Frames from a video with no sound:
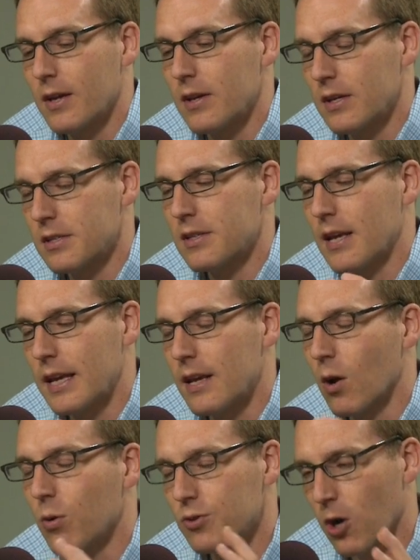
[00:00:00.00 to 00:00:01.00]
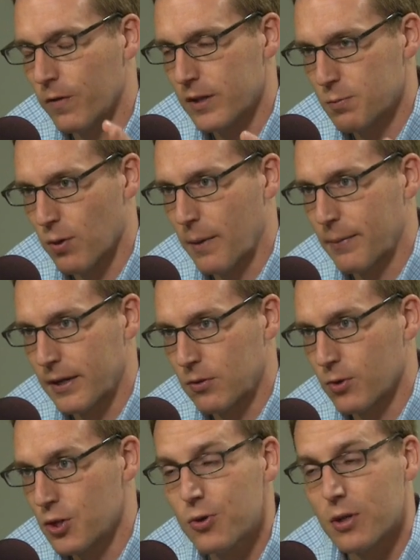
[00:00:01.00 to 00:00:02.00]
He owns all these properties
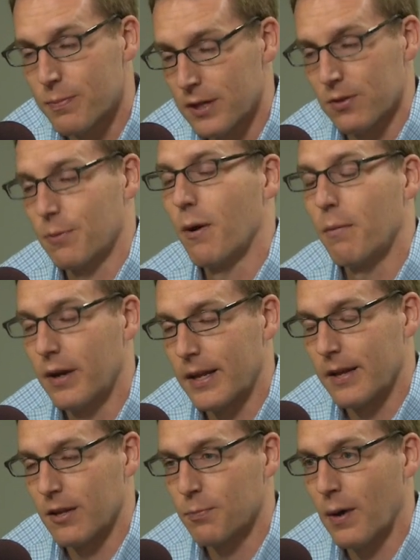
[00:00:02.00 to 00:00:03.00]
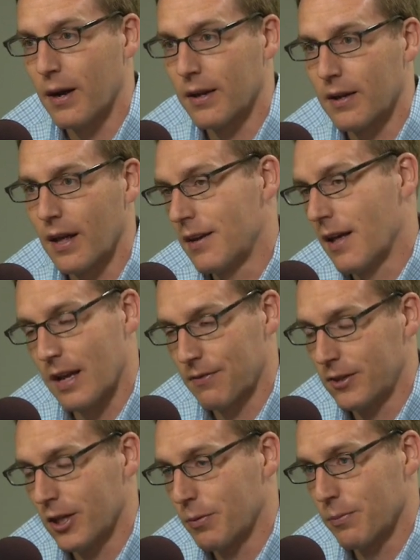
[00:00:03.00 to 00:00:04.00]
where you can basically put money in his pocket and not have
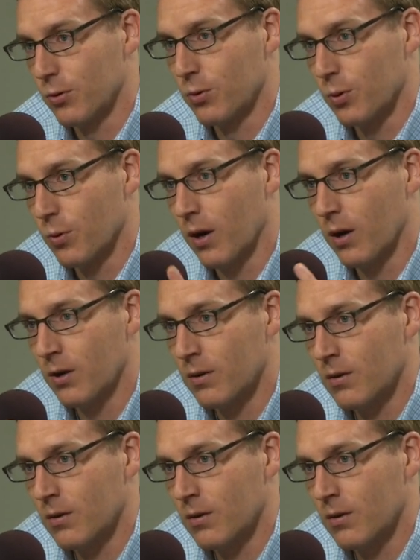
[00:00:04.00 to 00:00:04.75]
to tell people who you are.